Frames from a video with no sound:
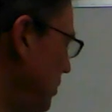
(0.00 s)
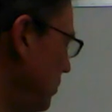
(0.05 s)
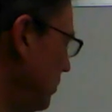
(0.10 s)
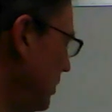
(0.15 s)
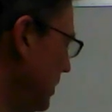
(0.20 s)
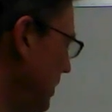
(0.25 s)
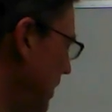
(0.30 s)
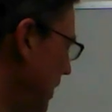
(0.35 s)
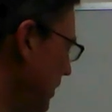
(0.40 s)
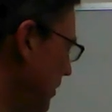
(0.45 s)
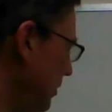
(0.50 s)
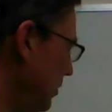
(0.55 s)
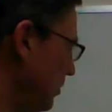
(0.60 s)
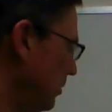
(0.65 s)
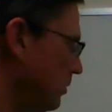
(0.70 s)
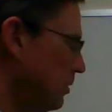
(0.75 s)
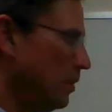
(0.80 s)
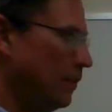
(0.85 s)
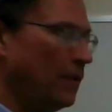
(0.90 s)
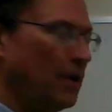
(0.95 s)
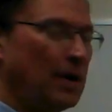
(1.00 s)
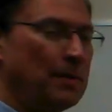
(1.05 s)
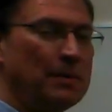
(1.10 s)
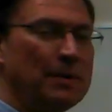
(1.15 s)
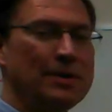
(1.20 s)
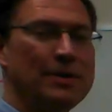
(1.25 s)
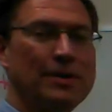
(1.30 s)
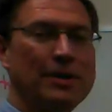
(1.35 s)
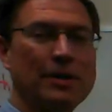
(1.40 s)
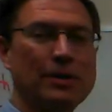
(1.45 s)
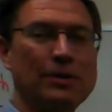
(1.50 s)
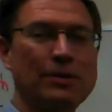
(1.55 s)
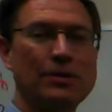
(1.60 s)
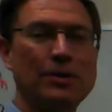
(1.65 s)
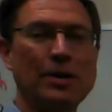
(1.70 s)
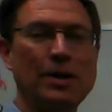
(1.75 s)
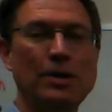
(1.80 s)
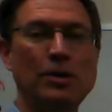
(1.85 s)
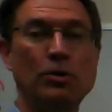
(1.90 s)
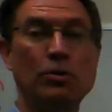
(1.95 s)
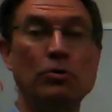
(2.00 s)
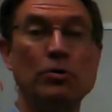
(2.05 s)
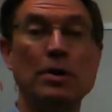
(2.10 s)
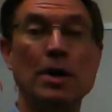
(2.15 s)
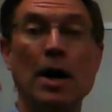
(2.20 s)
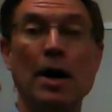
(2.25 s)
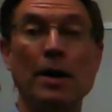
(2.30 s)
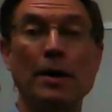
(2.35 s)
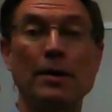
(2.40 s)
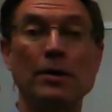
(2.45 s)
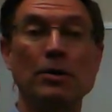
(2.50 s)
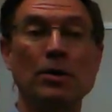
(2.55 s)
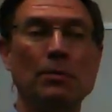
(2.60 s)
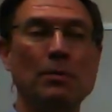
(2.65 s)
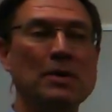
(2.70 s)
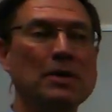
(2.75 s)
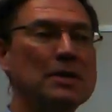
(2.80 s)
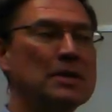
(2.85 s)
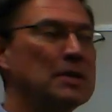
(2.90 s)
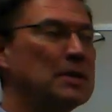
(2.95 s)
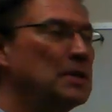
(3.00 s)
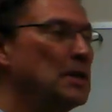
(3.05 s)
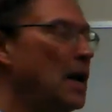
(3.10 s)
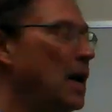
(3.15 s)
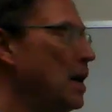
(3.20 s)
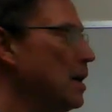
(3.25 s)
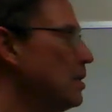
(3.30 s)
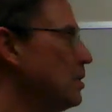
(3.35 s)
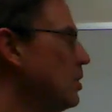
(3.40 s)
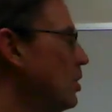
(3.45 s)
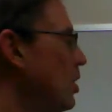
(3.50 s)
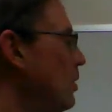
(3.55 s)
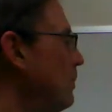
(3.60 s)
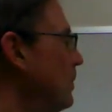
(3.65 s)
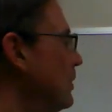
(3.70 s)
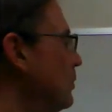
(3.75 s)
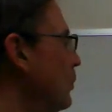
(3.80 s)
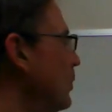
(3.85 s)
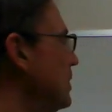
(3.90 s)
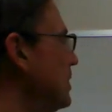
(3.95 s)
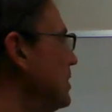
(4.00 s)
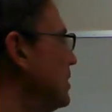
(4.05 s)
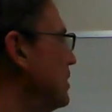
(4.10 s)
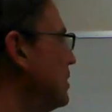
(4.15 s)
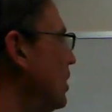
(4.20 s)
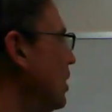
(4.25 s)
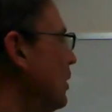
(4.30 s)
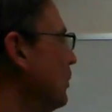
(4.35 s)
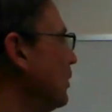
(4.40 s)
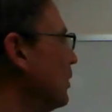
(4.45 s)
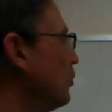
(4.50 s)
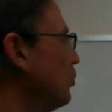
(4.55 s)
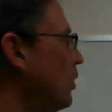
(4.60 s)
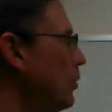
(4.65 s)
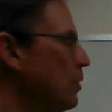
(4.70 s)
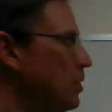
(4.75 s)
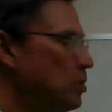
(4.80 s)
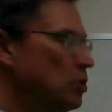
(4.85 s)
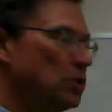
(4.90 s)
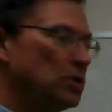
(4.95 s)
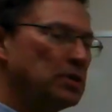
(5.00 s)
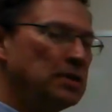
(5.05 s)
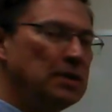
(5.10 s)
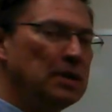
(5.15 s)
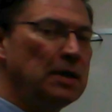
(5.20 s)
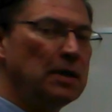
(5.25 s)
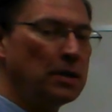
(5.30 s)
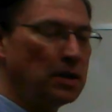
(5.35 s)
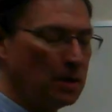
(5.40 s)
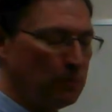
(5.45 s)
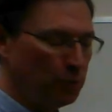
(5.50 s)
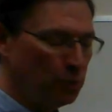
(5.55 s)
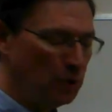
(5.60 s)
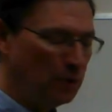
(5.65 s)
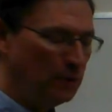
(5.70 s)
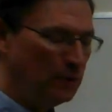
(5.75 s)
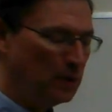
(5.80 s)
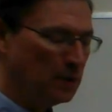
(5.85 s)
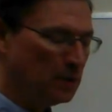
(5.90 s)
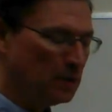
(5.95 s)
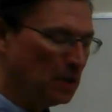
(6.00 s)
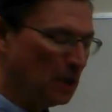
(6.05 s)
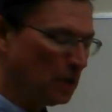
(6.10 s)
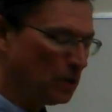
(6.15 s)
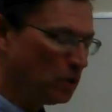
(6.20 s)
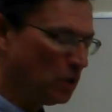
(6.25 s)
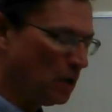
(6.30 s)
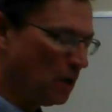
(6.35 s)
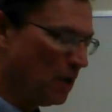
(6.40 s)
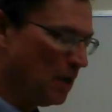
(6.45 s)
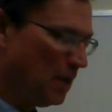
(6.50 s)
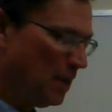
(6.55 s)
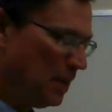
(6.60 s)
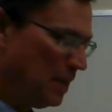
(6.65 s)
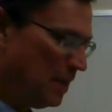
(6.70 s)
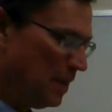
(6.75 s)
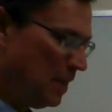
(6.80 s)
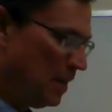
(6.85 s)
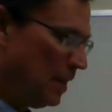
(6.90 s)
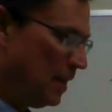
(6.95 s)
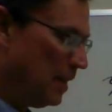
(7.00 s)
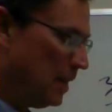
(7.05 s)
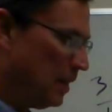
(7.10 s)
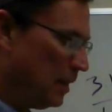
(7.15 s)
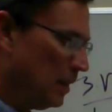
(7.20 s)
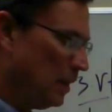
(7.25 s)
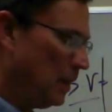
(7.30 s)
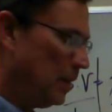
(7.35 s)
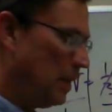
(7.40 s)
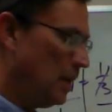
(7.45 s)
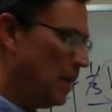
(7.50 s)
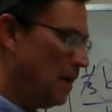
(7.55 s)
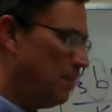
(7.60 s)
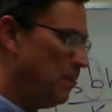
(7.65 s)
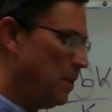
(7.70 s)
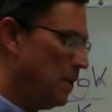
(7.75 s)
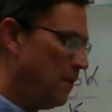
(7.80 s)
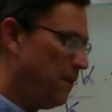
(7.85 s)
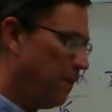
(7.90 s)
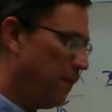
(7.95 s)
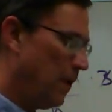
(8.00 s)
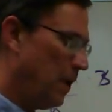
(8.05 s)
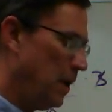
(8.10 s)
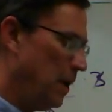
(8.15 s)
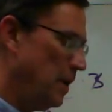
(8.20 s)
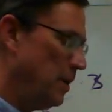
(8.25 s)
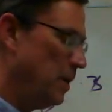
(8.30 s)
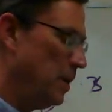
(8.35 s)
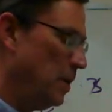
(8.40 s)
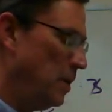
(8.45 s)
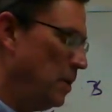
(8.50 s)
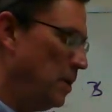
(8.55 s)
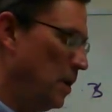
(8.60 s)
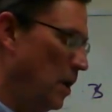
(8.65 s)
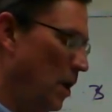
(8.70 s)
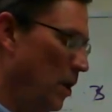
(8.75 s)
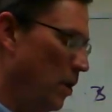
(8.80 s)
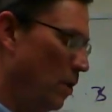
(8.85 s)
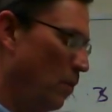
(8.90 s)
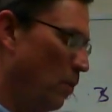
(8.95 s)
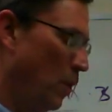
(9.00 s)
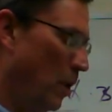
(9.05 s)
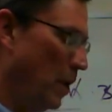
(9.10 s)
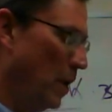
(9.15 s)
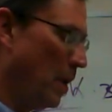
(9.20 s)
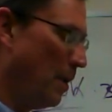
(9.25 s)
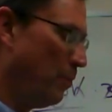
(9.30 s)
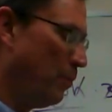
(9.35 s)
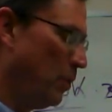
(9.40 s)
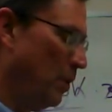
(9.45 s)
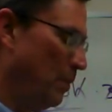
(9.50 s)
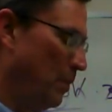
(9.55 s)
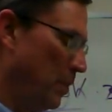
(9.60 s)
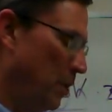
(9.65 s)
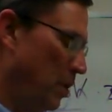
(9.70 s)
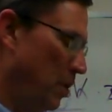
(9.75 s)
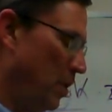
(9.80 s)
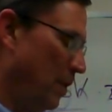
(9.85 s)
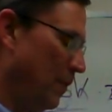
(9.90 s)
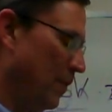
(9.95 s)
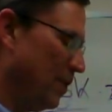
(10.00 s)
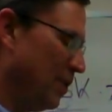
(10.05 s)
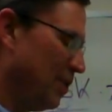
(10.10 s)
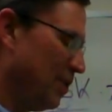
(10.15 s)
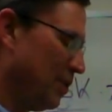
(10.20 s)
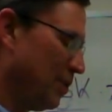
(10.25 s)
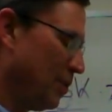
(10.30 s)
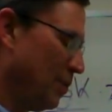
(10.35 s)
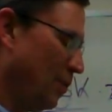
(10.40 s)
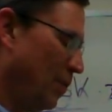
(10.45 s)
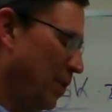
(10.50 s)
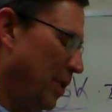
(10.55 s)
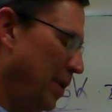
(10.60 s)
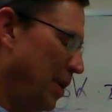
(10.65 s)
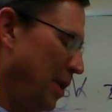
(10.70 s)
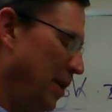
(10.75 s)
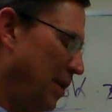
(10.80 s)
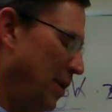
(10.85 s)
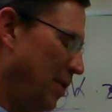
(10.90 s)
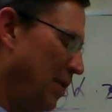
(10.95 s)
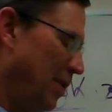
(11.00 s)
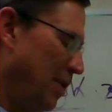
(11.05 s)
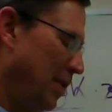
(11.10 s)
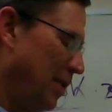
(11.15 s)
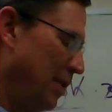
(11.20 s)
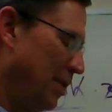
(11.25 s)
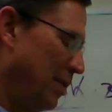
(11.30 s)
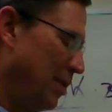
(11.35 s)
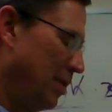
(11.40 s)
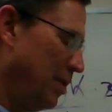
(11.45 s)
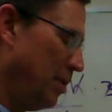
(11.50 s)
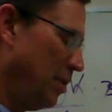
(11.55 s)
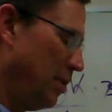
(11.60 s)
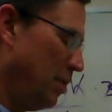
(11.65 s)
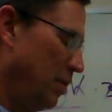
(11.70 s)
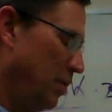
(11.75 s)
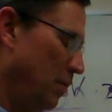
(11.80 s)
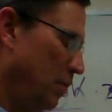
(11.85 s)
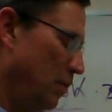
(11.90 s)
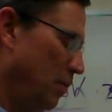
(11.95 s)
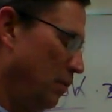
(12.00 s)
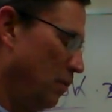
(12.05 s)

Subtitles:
together, divide by 6, and you're done. So that one's not as hard, but we start with what we just did in the previous section. Let me find another one. The perimeter of a square, no.